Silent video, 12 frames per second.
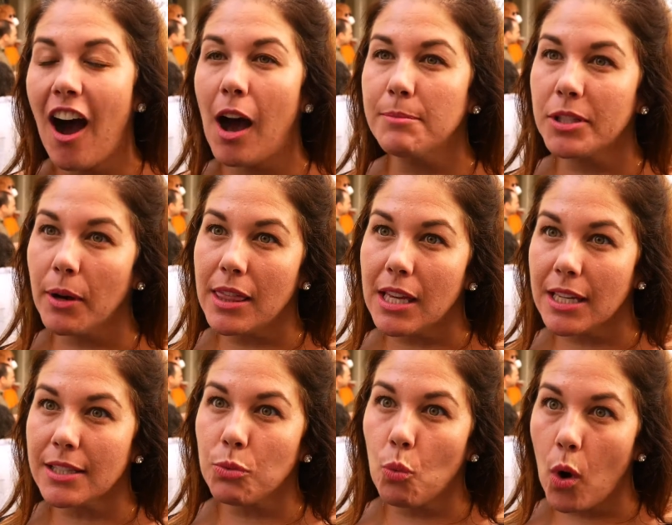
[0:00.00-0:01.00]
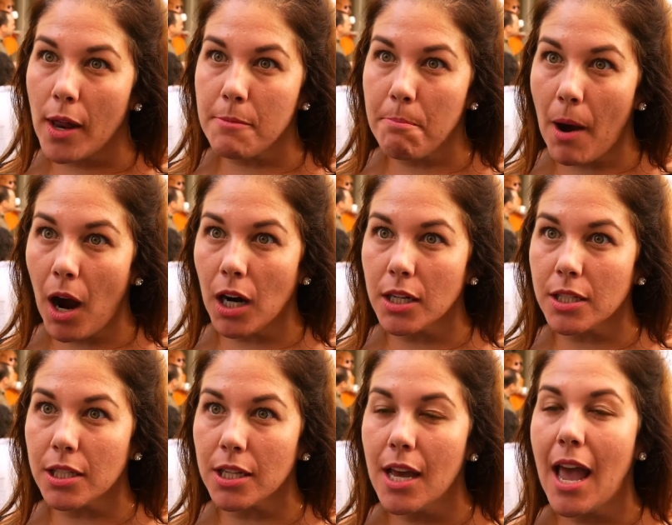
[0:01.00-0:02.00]
So I think it's one
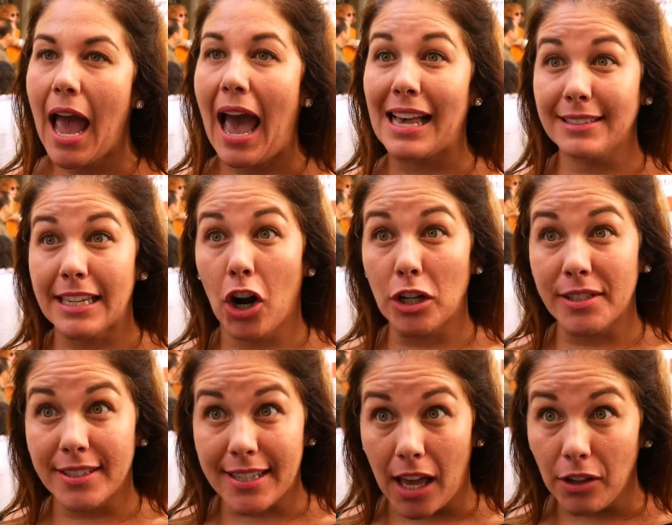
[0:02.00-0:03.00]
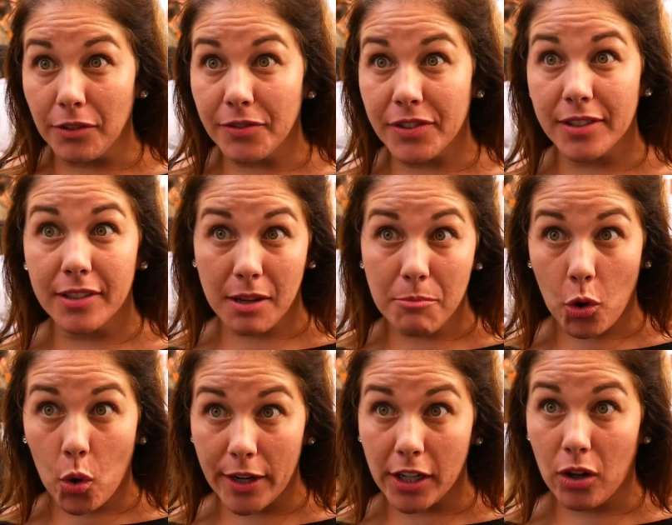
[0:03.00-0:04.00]
part asking ourselves some
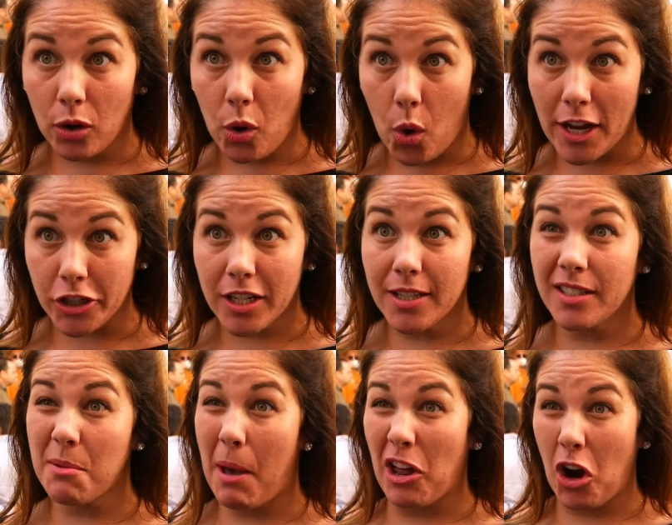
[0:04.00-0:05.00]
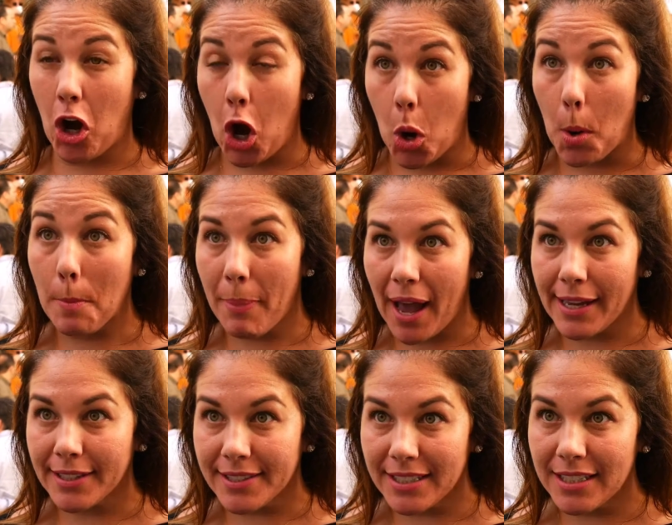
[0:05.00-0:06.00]
critical questions about our own
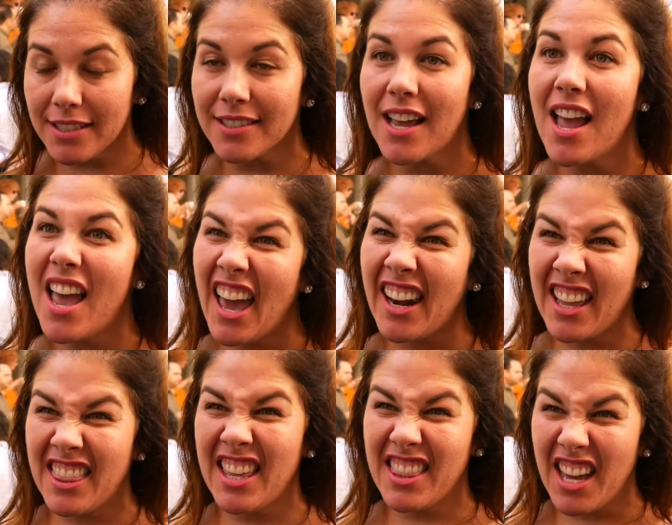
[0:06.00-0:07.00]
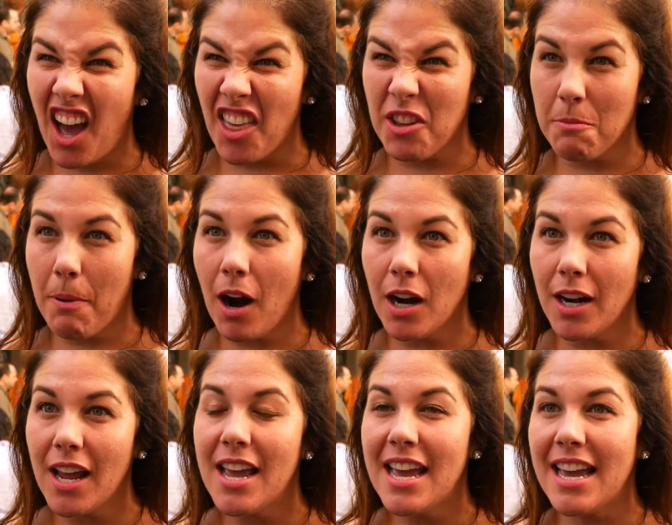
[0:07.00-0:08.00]
biases, and I think the other part
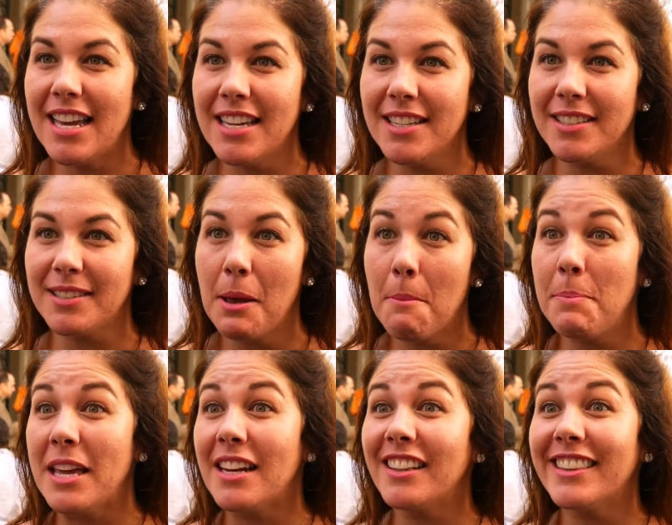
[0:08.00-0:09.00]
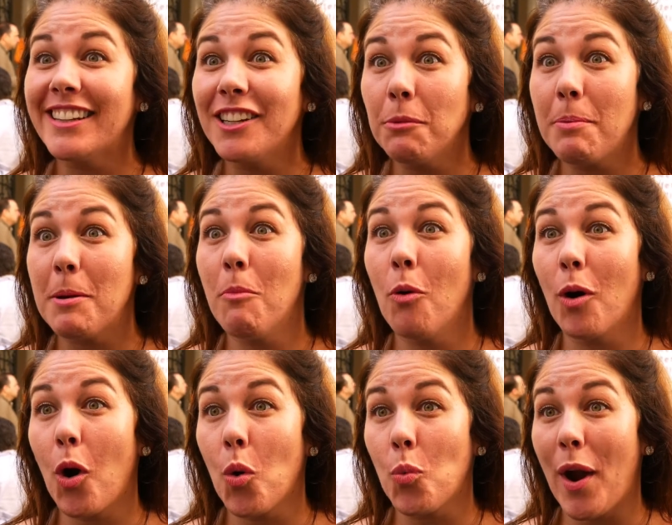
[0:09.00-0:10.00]
is being a little bit more
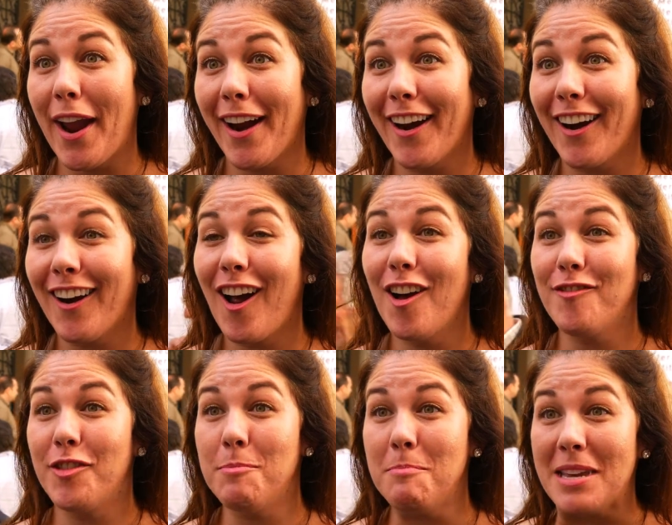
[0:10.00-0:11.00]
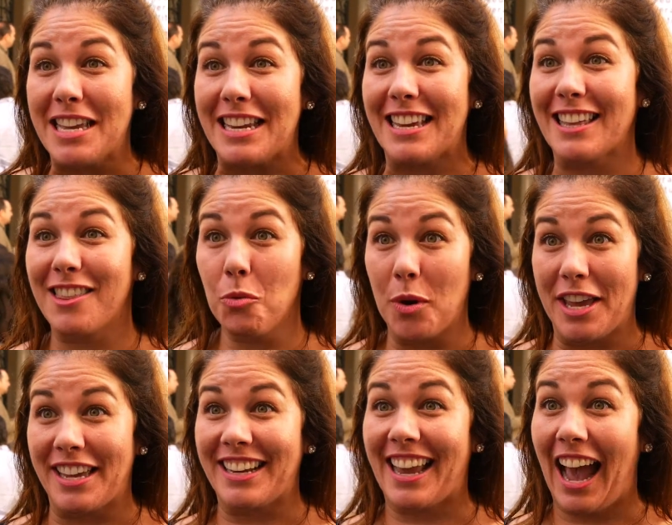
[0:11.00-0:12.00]
aware of the media that we
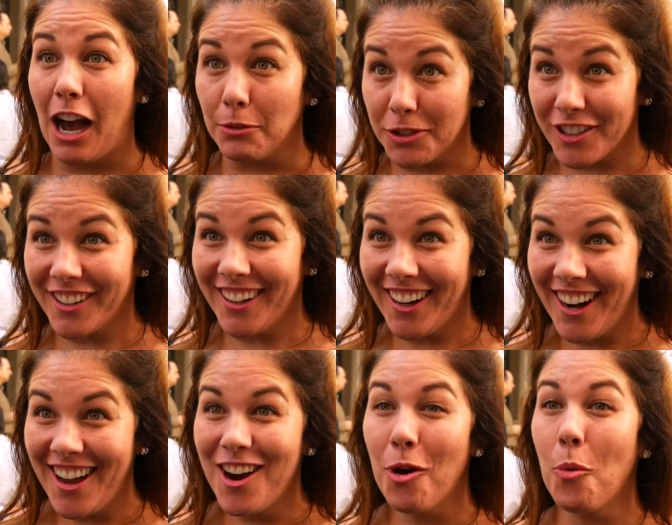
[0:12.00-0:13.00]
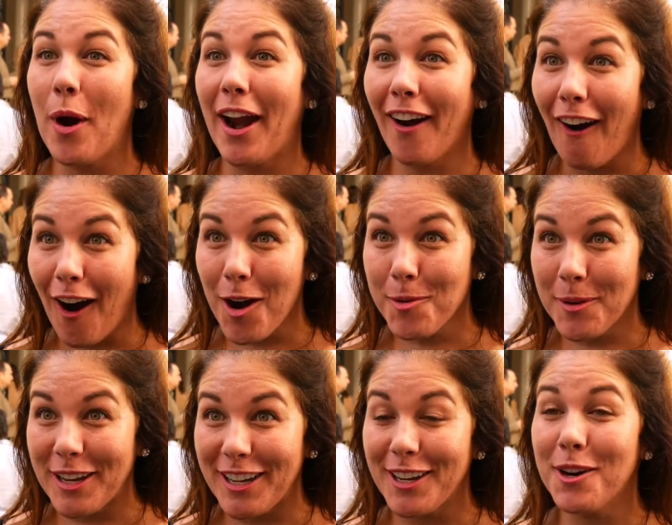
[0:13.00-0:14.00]
encounter. Where are
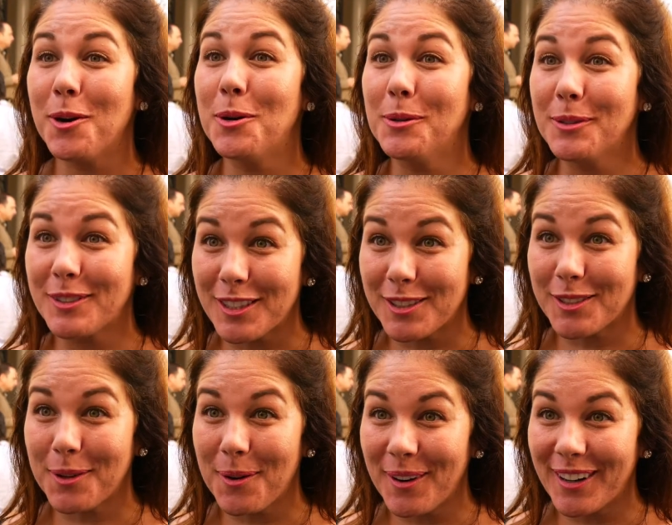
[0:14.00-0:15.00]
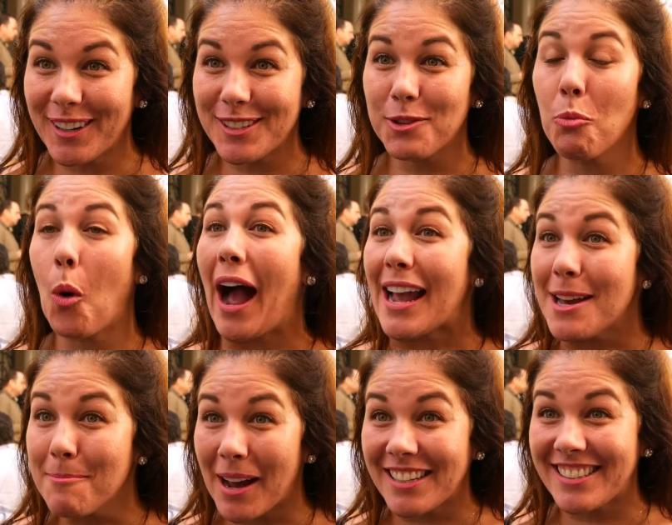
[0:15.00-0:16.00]
we? Who's the source? Why
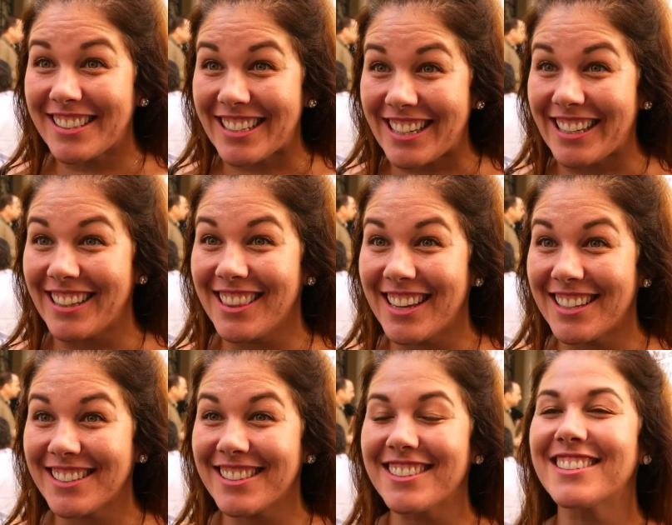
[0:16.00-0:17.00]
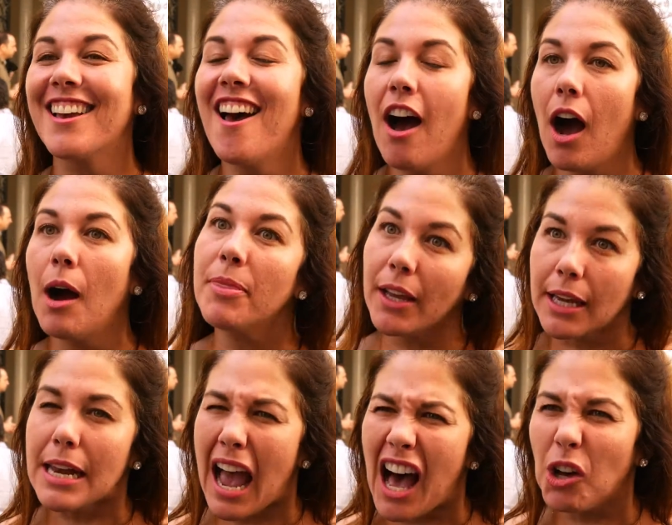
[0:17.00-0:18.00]
am I seeing this? That can
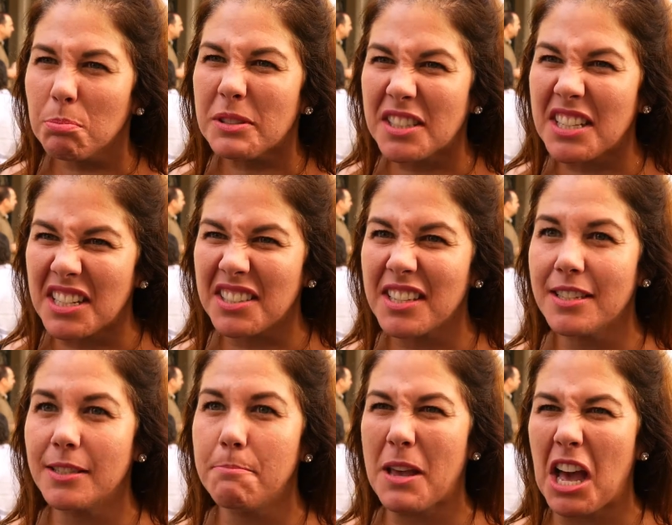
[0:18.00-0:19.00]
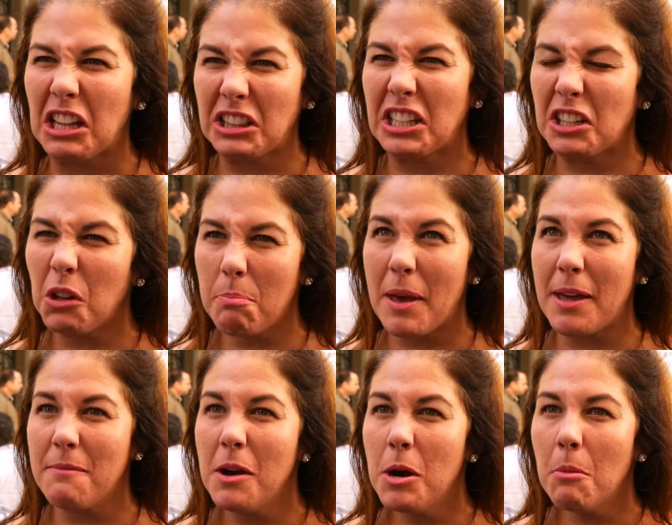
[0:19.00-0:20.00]
help citizens be a little bit
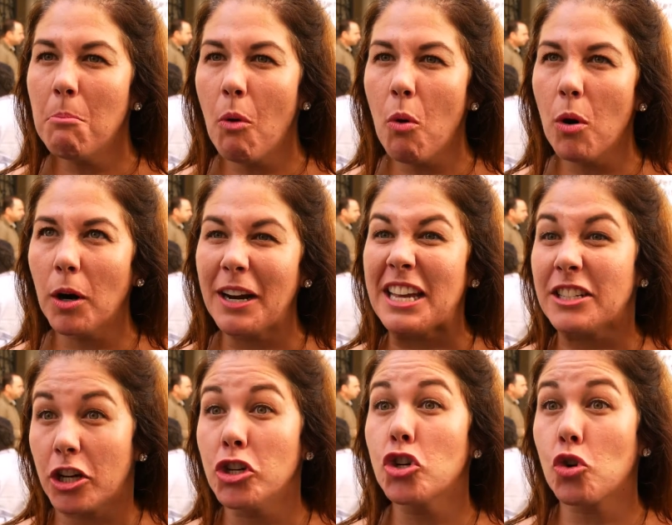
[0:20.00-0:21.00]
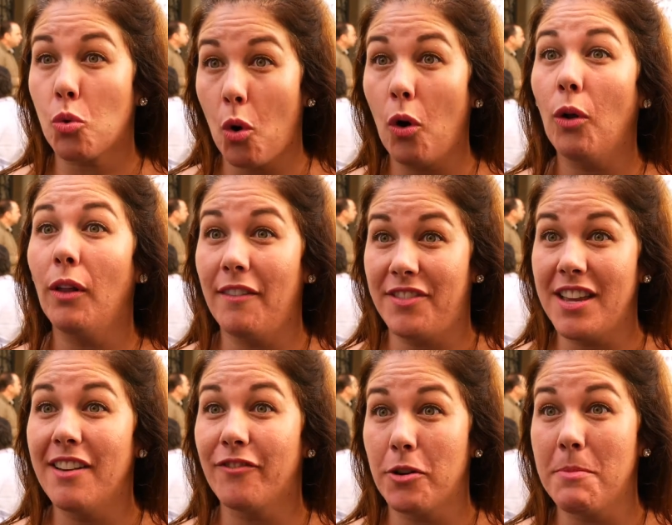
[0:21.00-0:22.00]
more in control of the
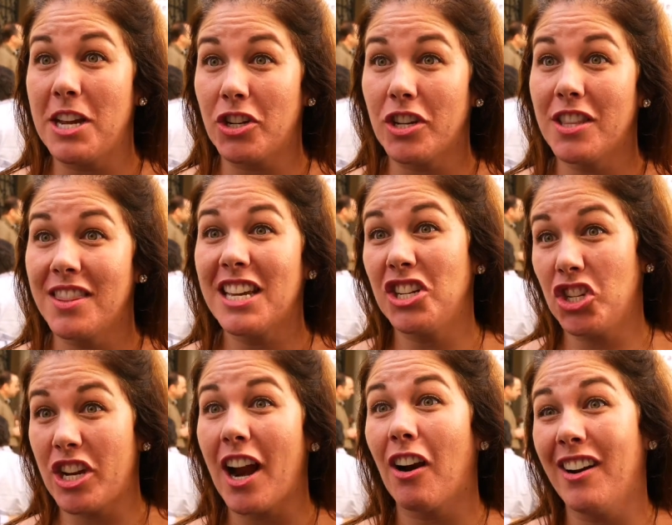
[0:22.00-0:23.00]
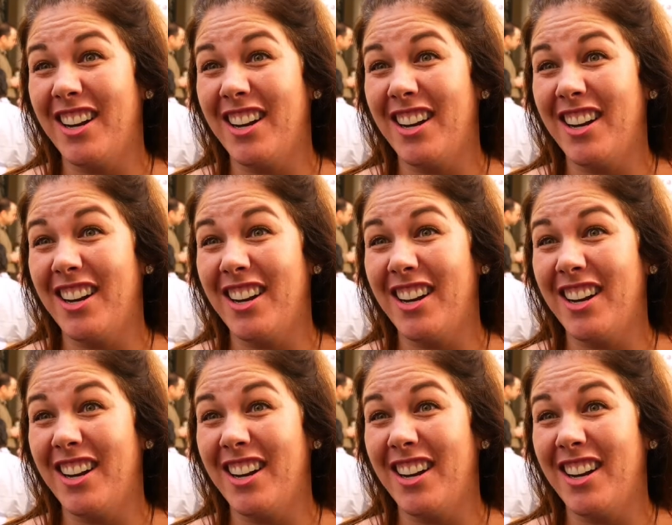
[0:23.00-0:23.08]
information they share and